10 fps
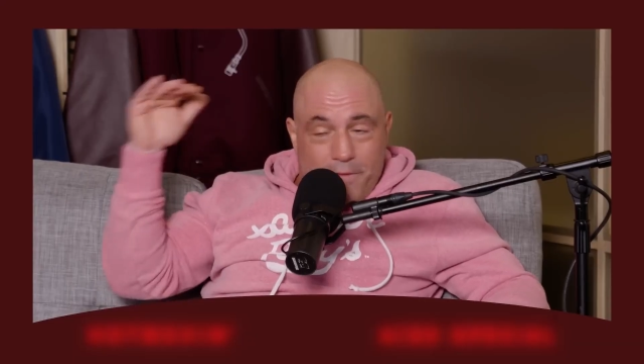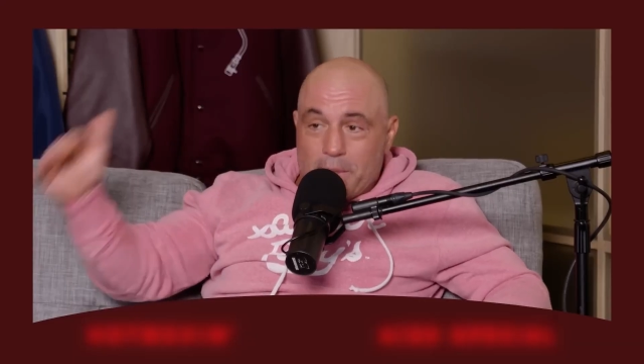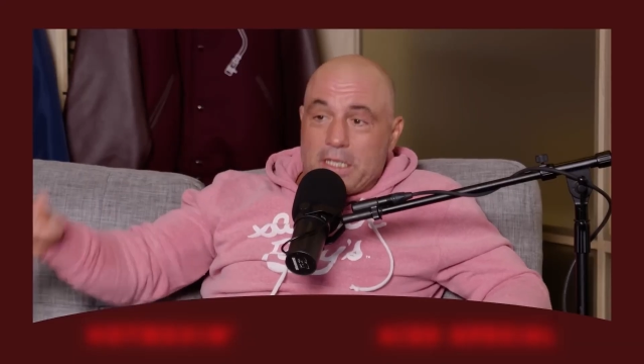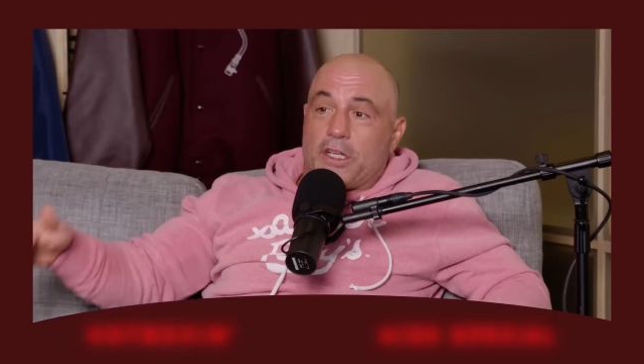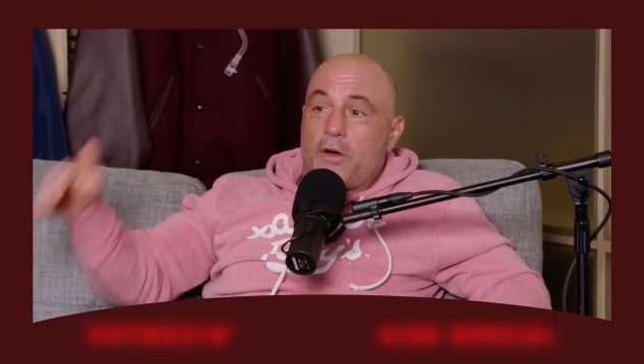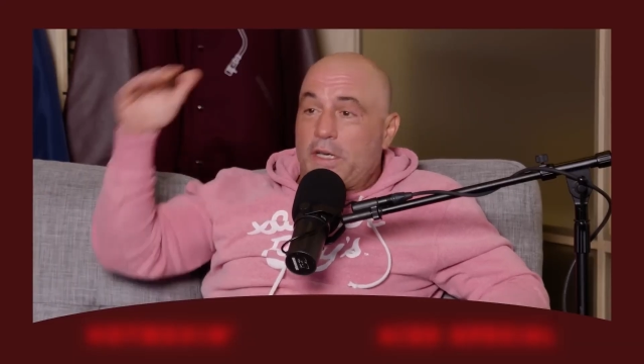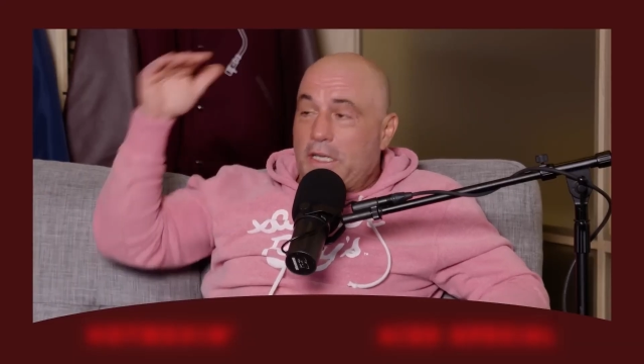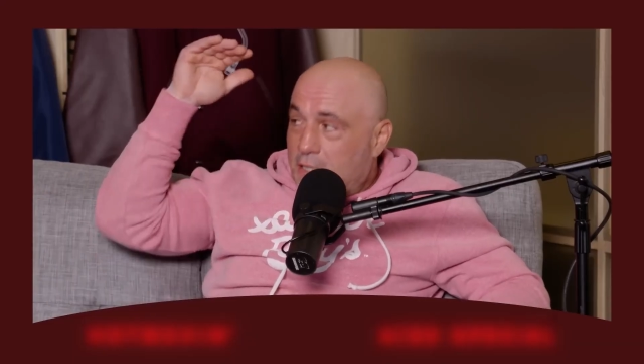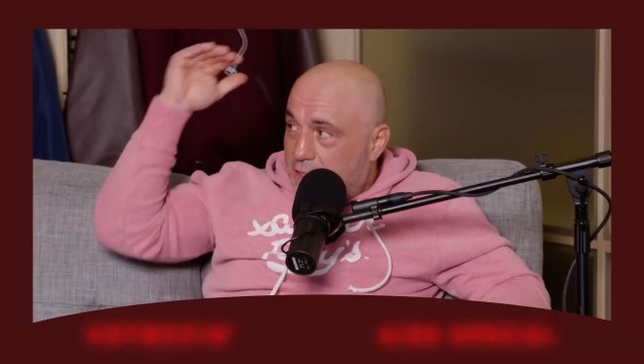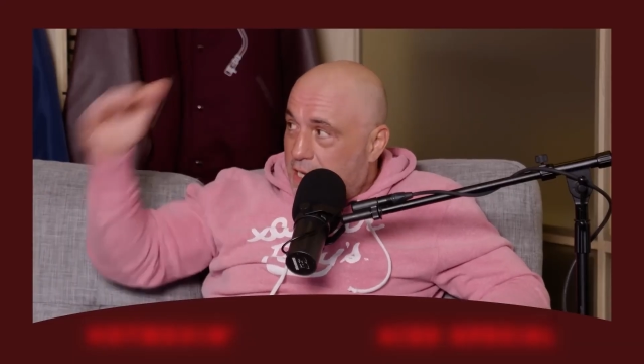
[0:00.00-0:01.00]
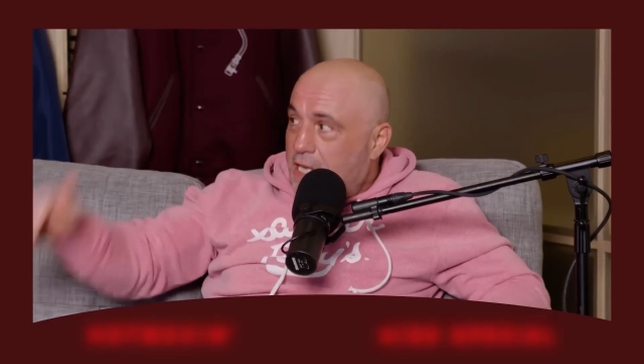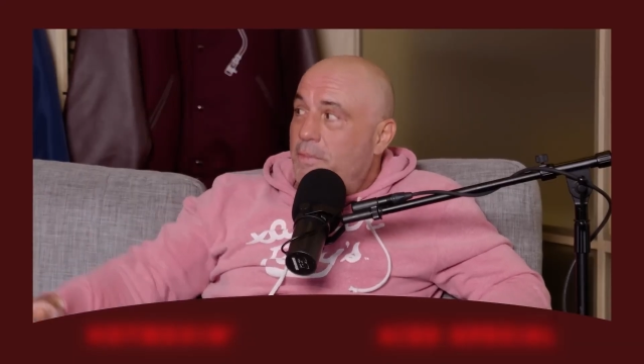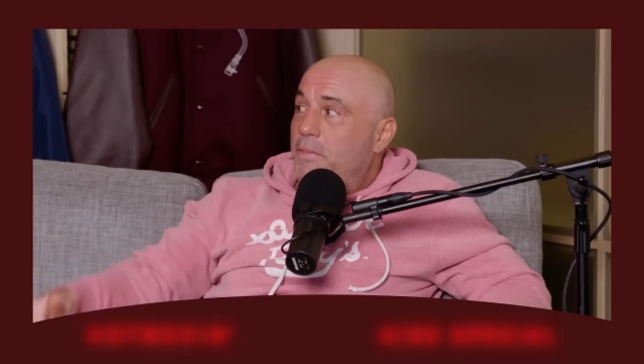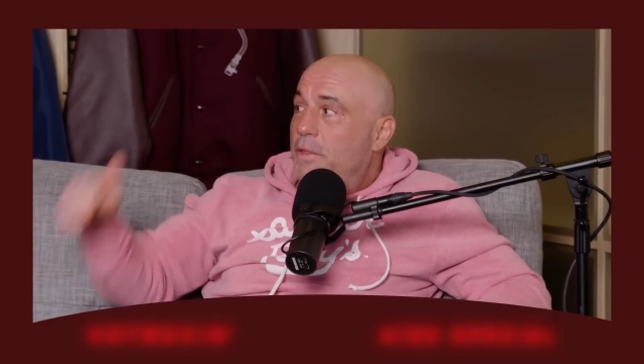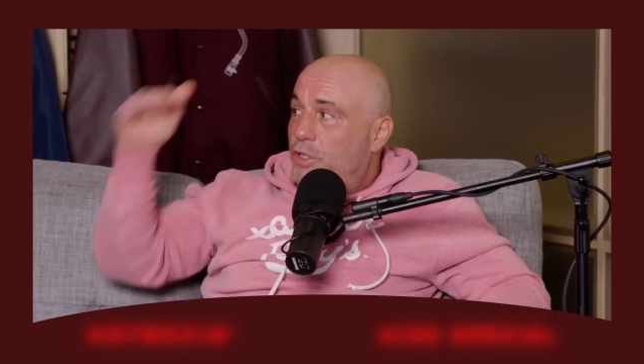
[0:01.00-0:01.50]
And everybody's going in the
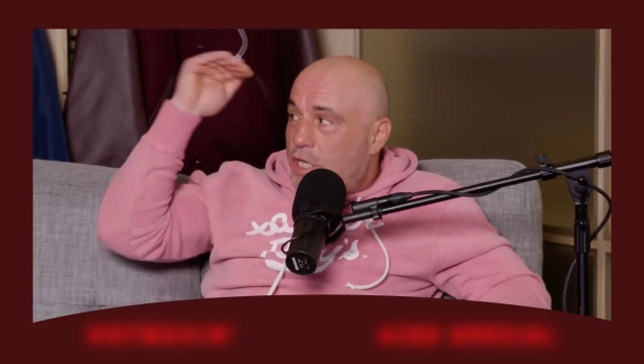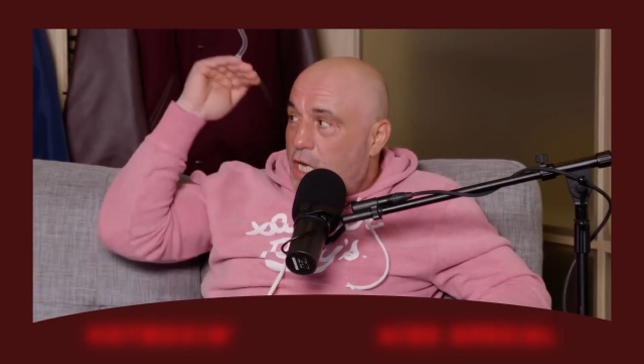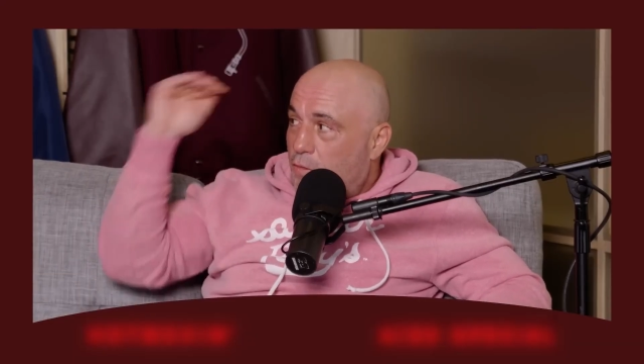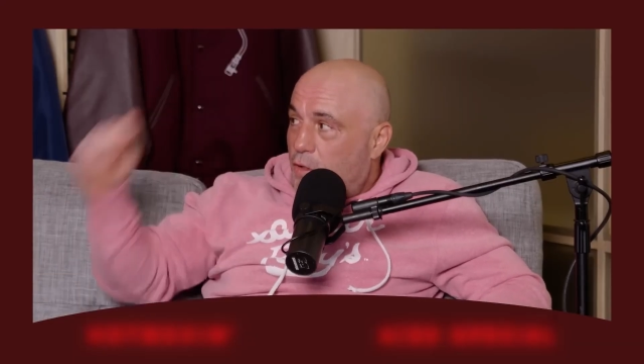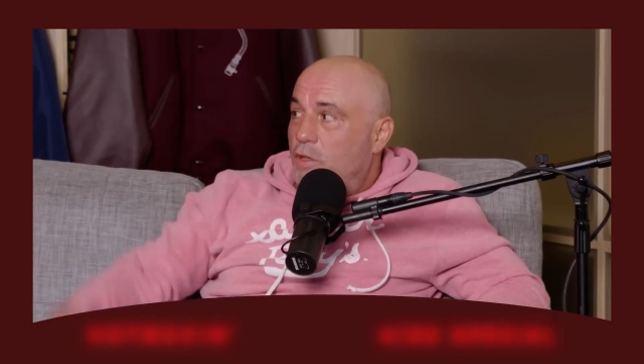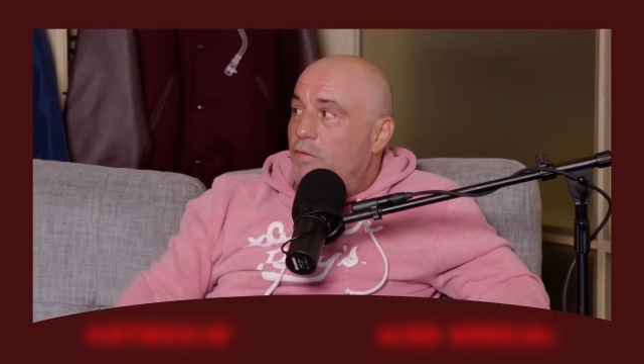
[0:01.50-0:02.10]
same general